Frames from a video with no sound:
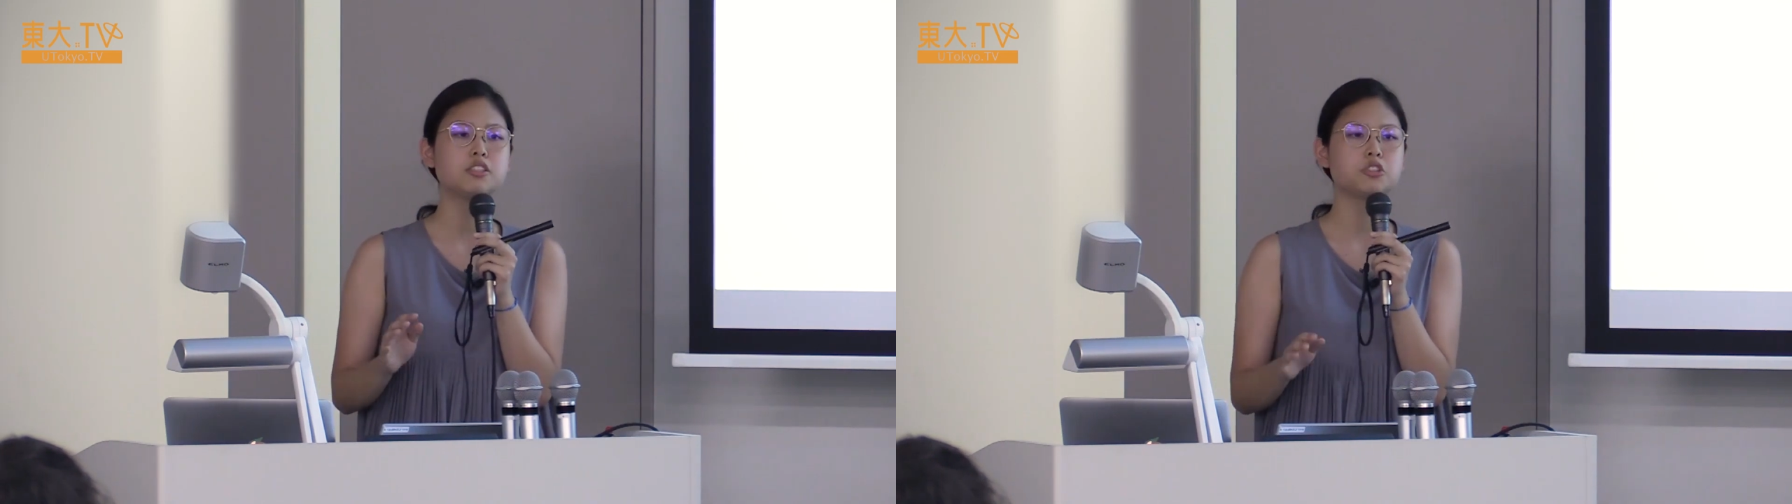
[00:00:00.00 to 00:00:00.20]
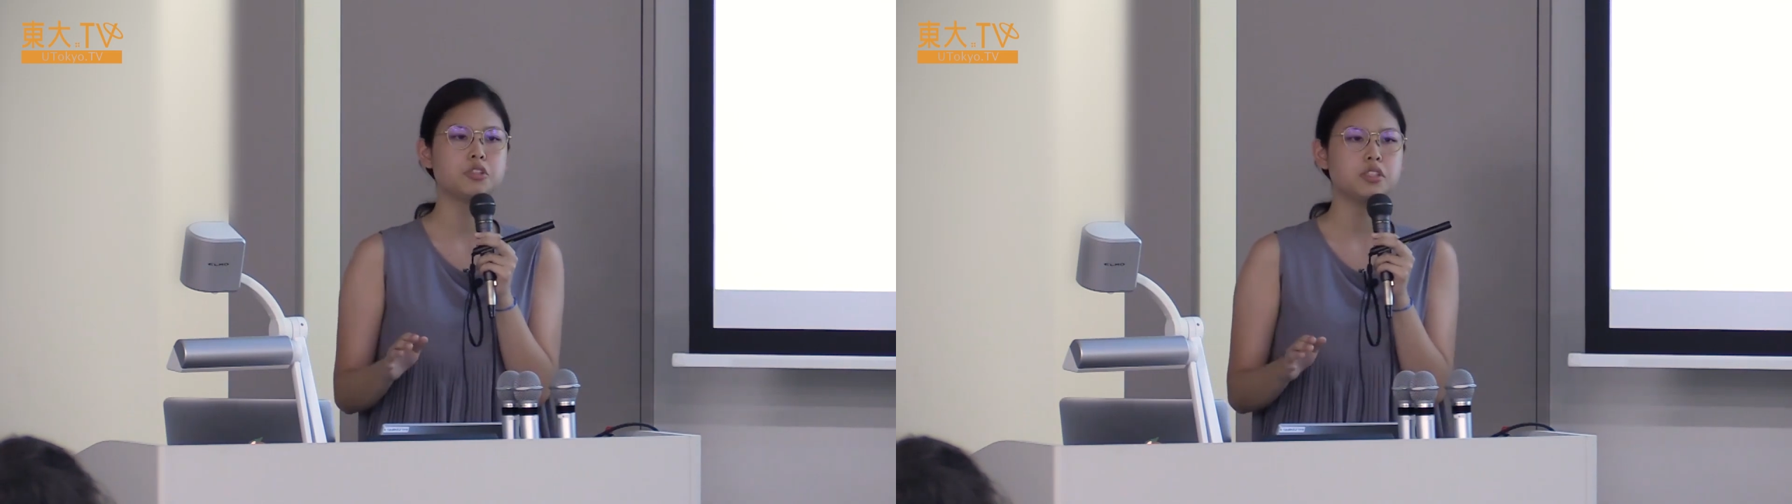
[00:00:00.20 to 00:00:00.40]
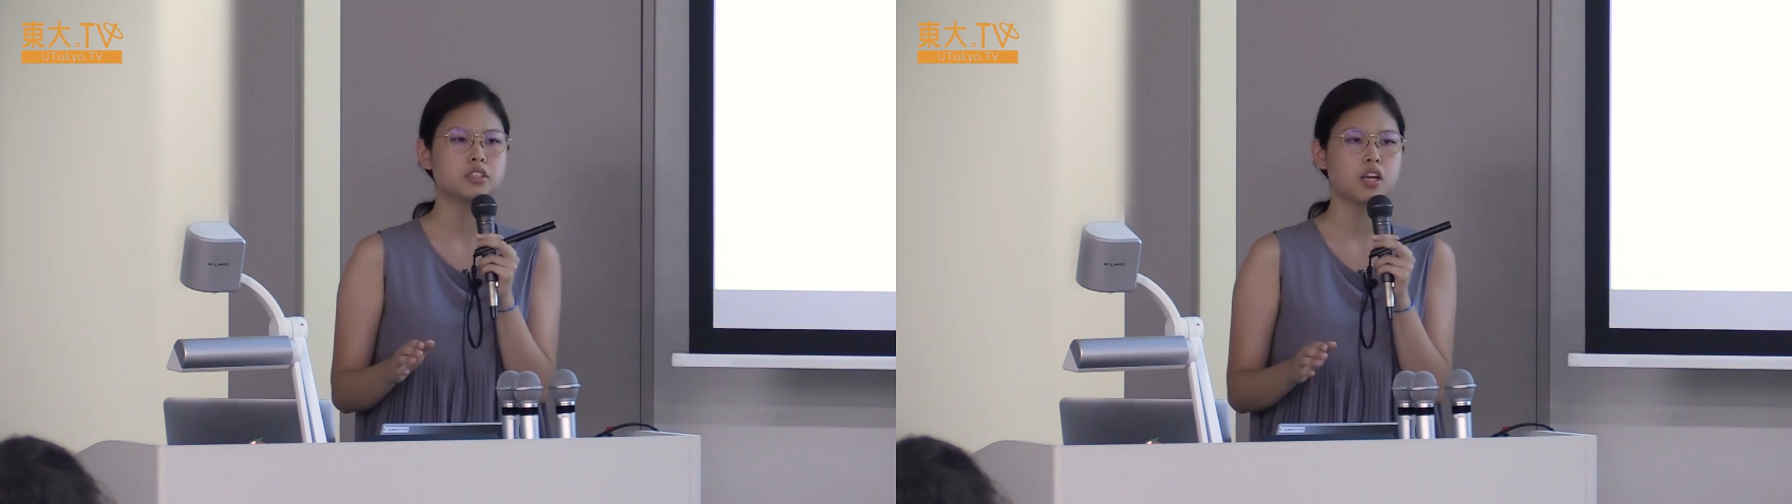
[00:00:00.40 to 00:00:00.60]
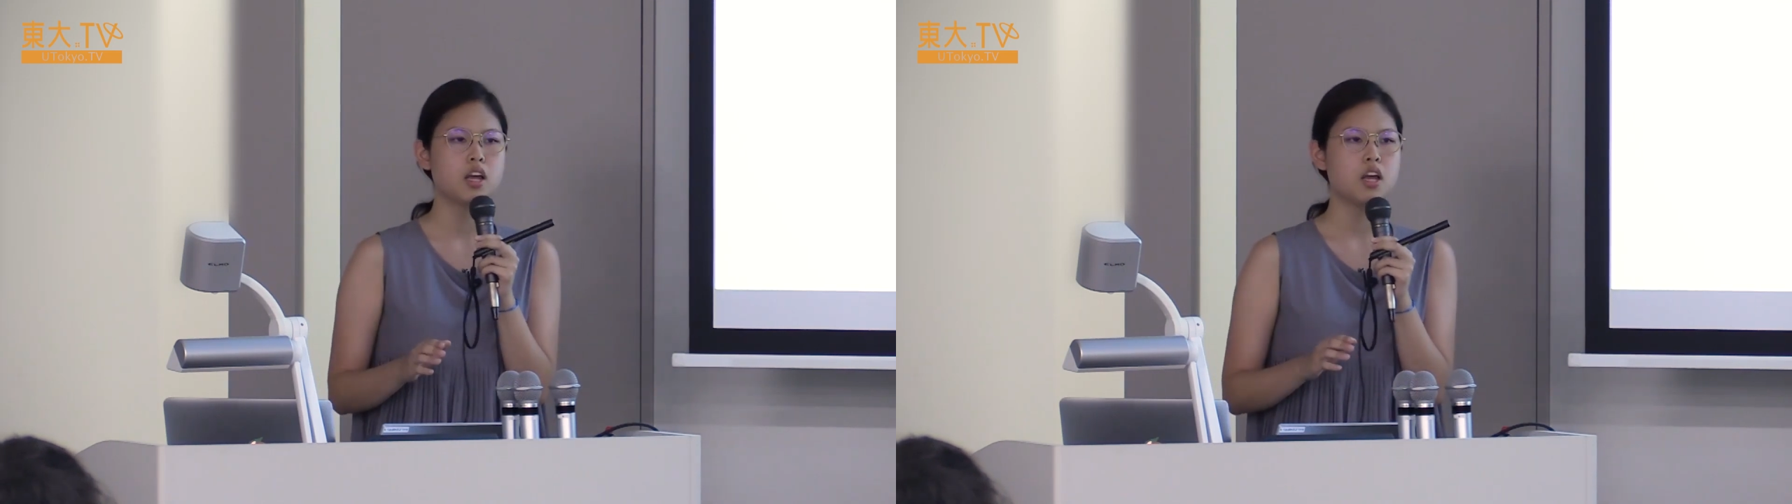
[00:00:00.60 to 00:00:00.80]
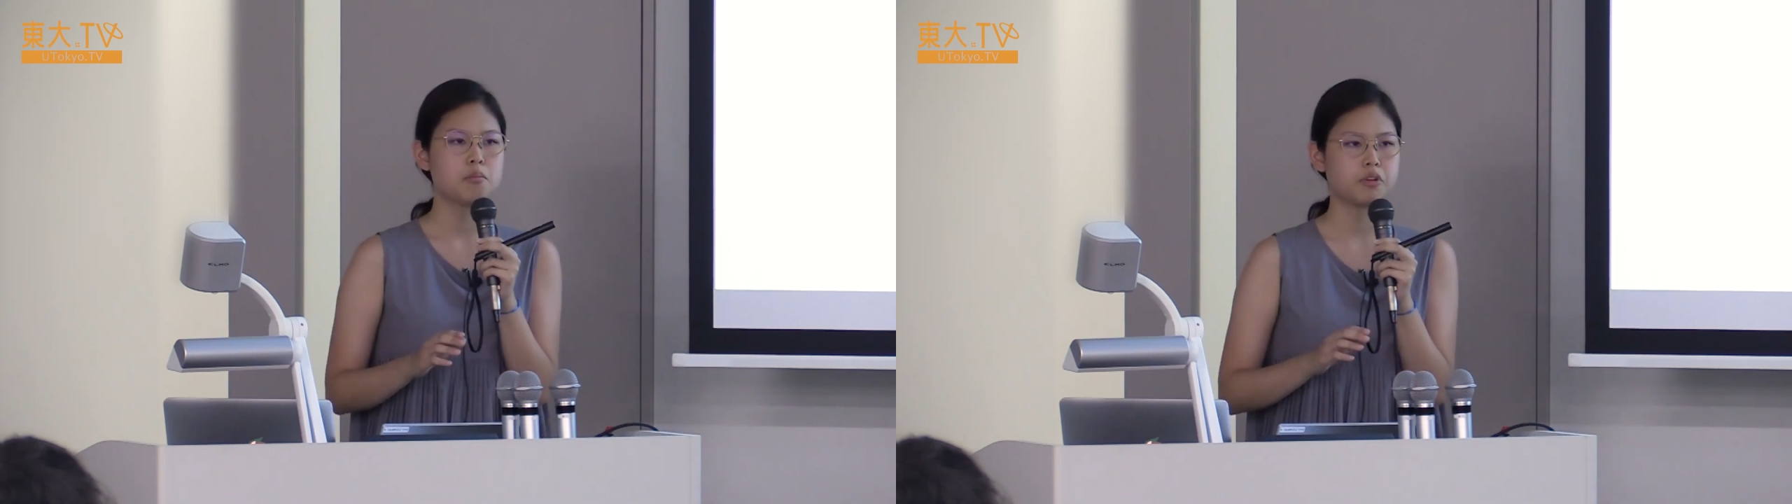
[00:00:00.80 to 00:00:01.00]
students
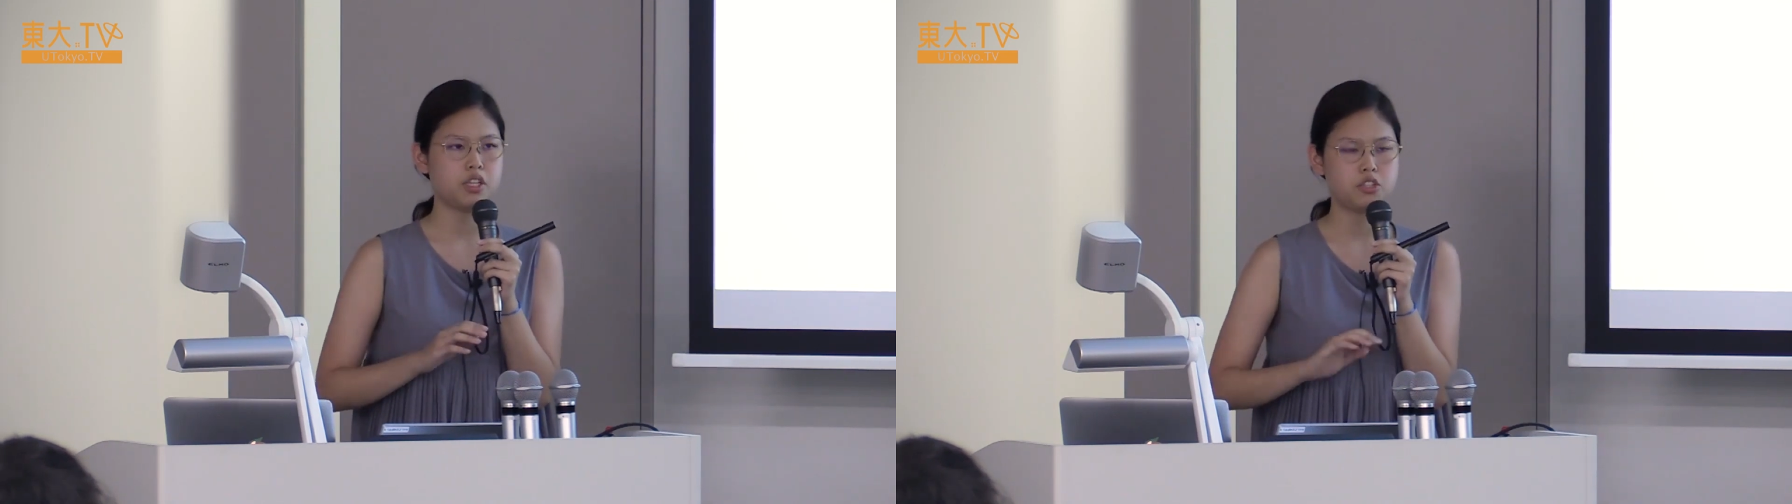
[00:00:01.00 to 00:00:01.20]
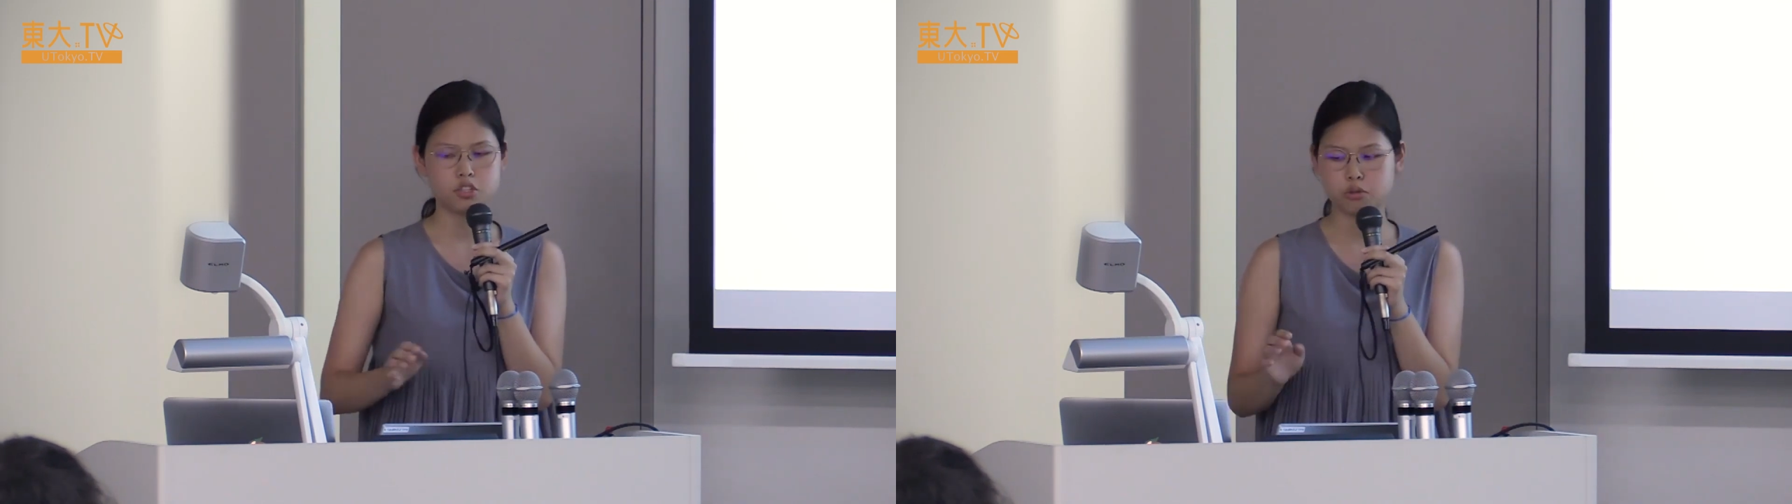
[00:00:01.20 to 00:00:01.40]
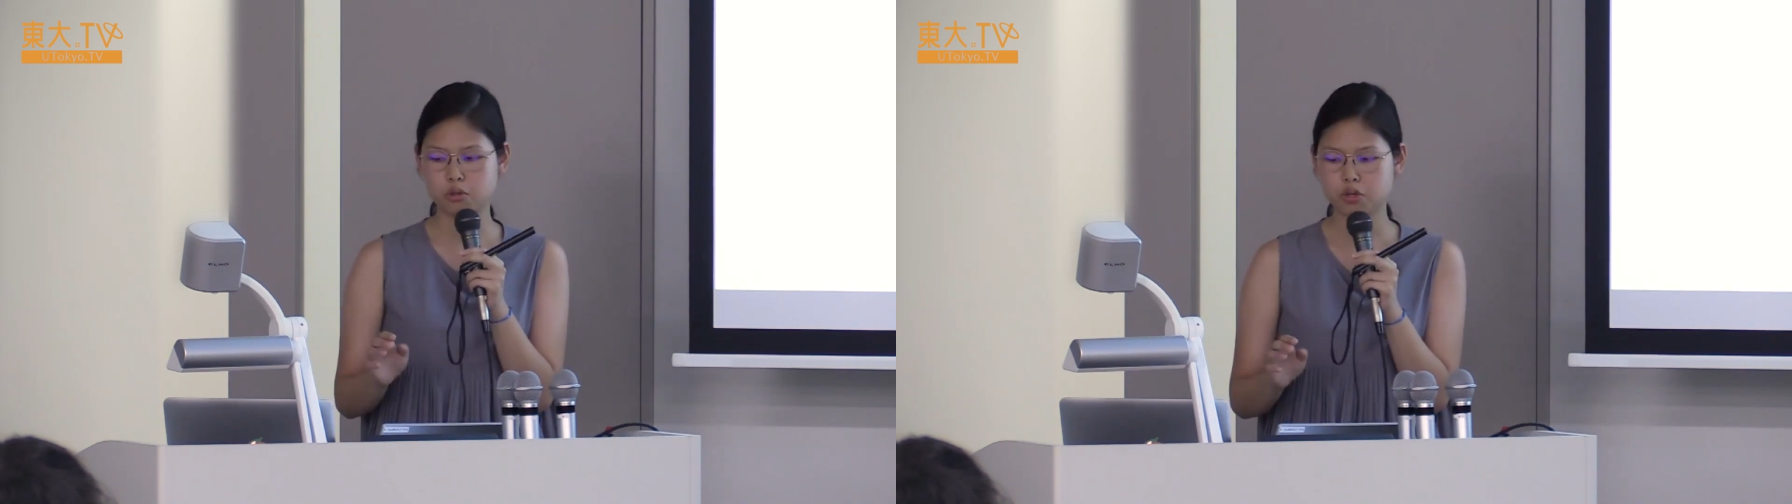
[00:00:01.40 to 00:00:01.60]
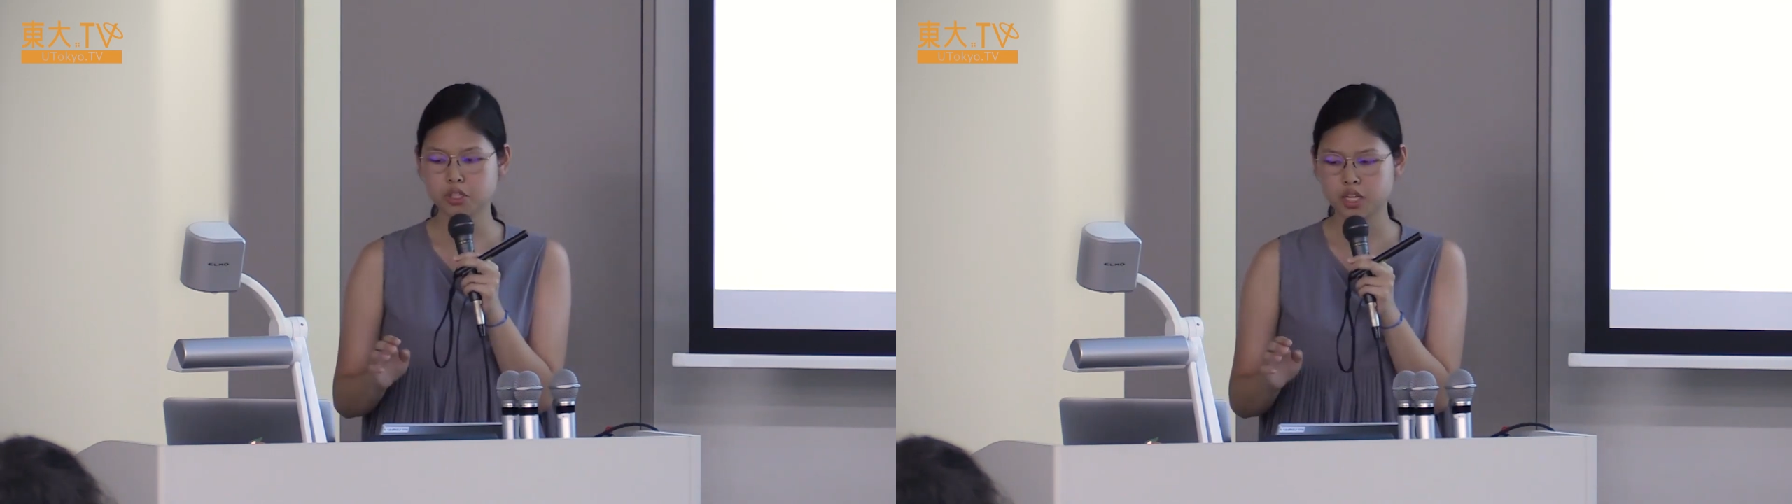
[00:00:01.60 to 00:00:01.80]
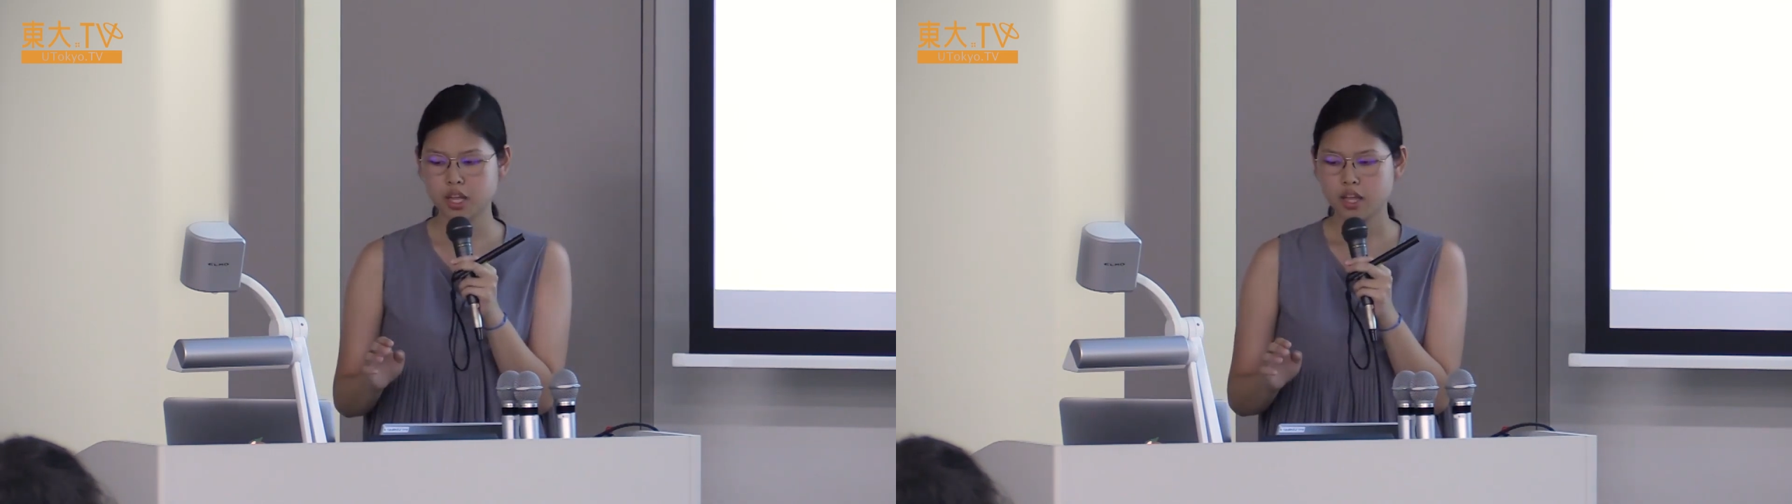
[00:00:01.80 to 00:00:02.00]
for each cohort.